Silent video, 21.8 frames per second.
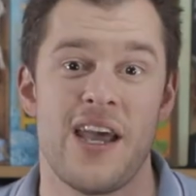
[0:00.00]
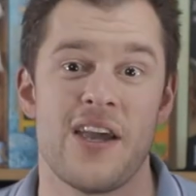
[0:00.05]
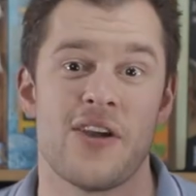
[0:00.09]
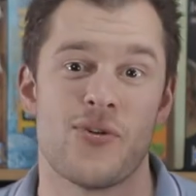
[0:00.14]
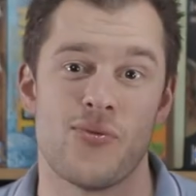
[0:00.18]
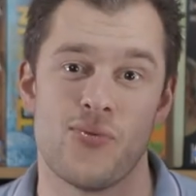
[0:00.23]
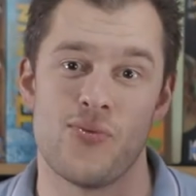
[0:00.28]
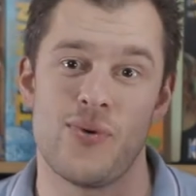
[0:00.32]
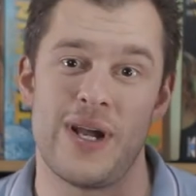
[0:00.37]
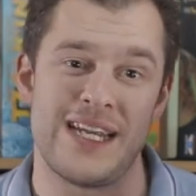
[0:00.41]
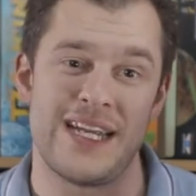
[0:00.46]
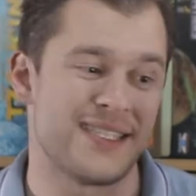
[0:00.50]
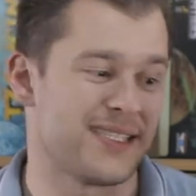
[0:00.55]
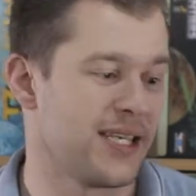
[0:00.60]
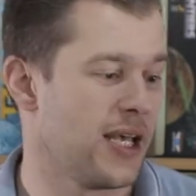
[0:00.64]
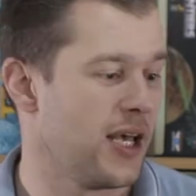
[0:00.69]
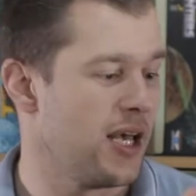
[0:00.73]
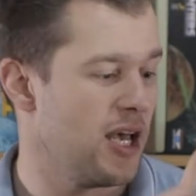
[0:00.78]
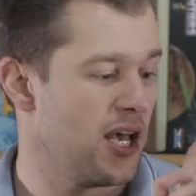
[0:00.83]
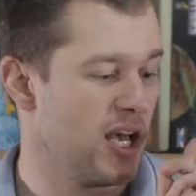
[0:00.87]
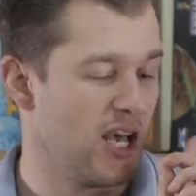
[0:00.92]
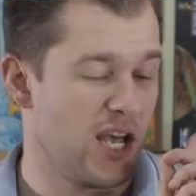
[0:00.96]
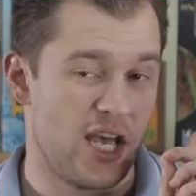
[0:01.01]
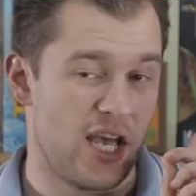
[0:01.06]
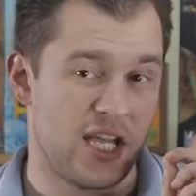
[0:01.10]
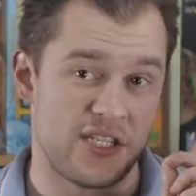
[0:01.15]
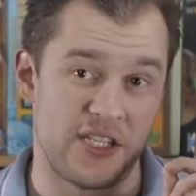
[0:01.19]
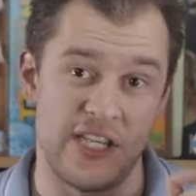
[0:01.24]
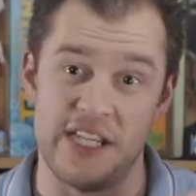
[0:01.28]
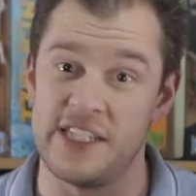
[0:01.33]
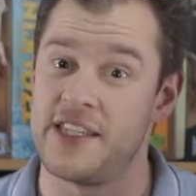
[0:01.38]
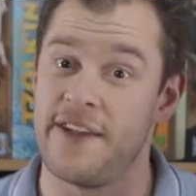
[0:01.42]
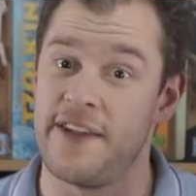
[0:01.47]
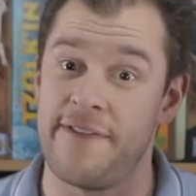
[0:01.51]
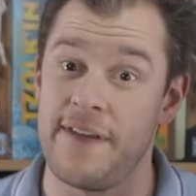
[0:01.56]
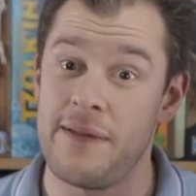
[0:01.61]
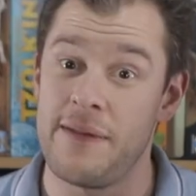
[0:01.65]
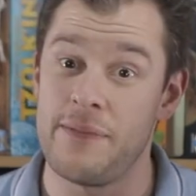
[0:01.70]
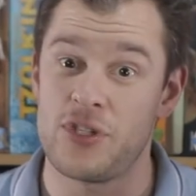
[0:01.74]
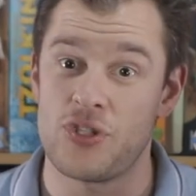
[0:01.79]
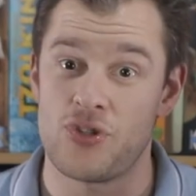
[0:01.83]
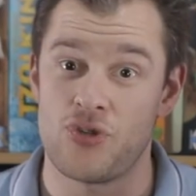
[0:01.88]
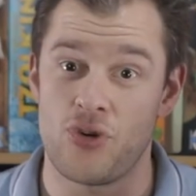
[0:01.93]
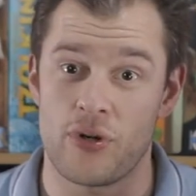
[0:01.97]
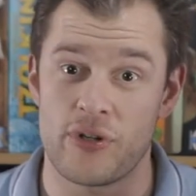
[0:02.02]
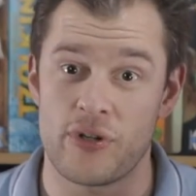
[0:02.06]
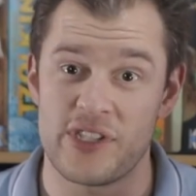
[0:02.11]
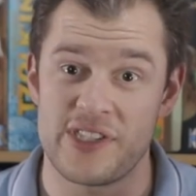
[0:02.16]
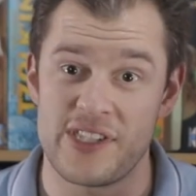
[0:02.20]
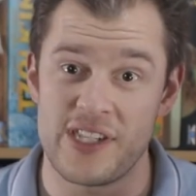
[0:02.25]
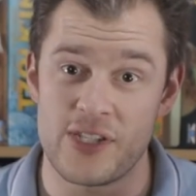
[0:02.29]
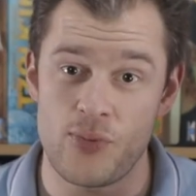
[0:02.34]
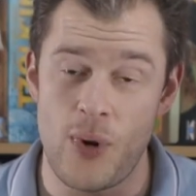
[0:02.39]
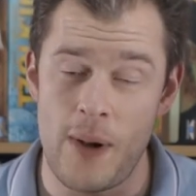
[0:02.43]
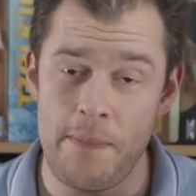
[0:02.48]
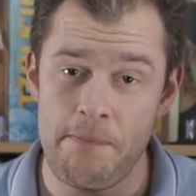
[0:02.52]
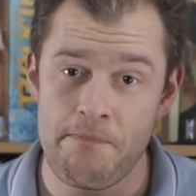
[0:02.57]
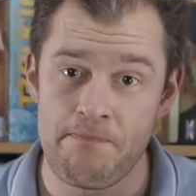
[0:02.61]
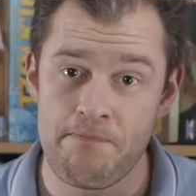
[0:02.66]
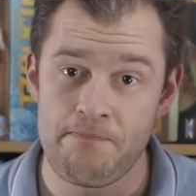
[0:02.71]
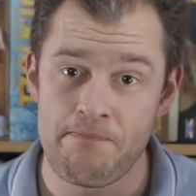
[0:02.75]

Great. Is the theme as strong as this one?